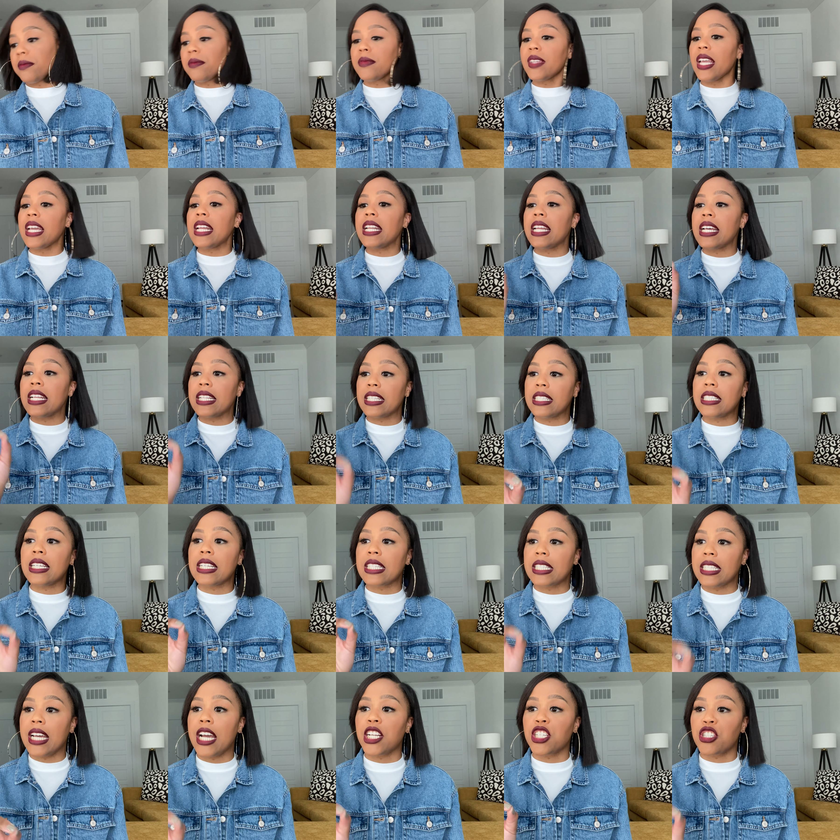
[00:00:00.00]
and that does
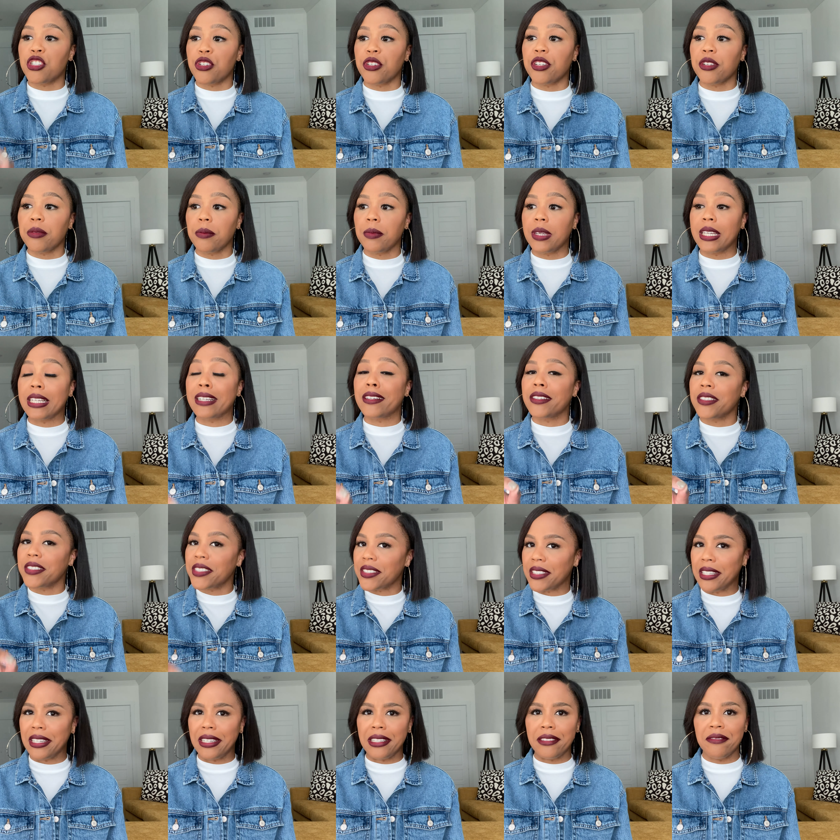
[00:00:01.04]
not treat me
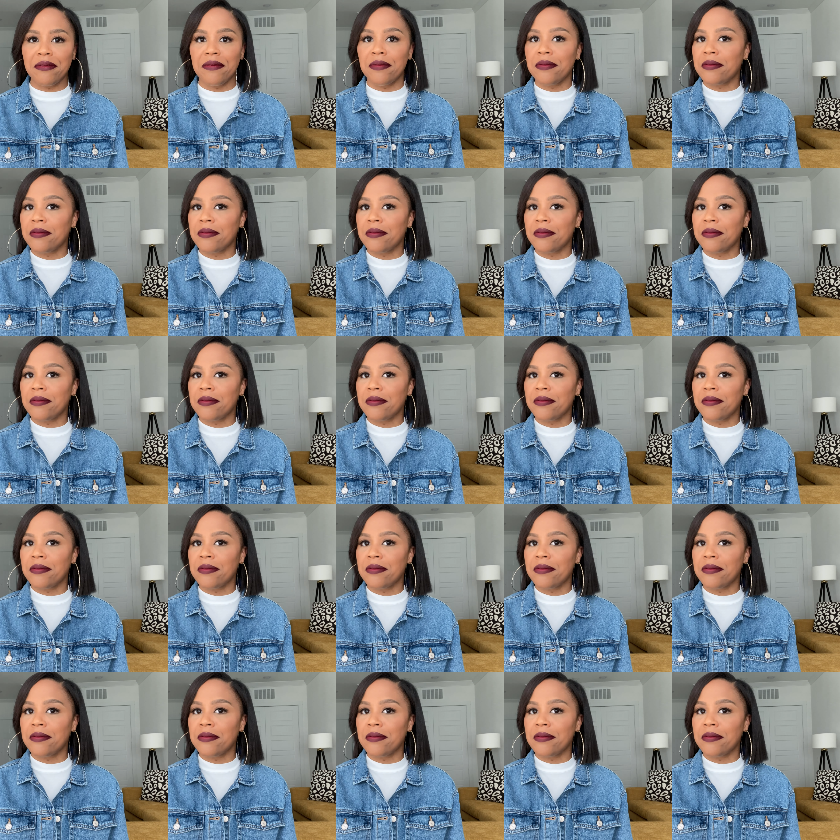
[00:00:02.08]
good.